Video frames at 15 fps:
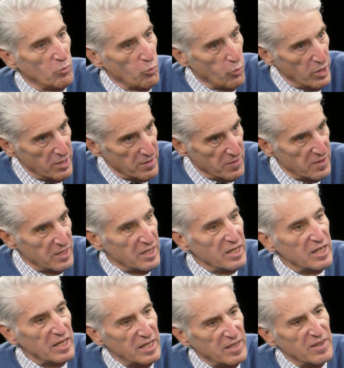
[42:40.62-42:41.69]
with
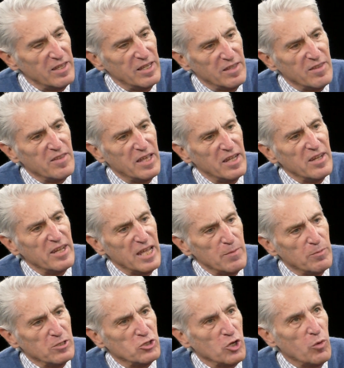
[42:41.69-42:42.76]
in, in that
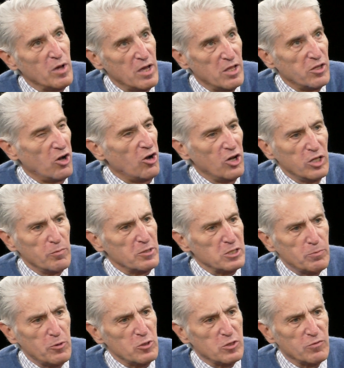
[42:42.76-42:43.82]
neighborhood. So the Harlem
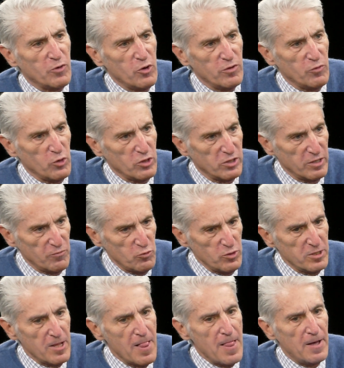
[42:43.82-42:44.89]
experience is very, very
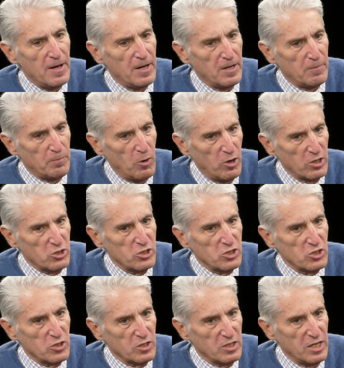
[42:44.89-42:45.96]
different. Uh,
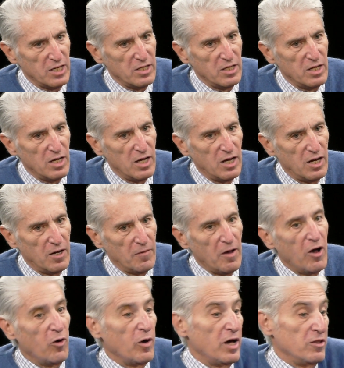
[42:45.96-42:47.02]
Parkchester, again, uh,
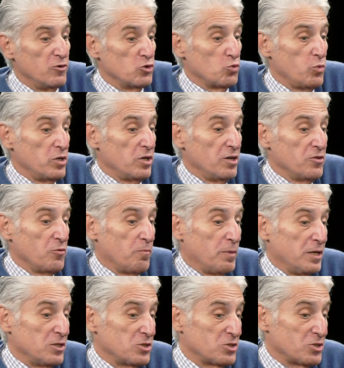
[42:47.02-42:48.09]
oh, and there's one other
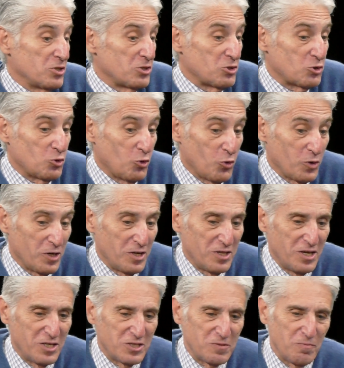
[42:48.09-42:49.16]
piece to the story, and
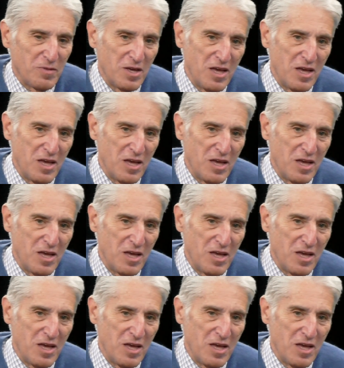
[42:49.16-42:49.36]
that is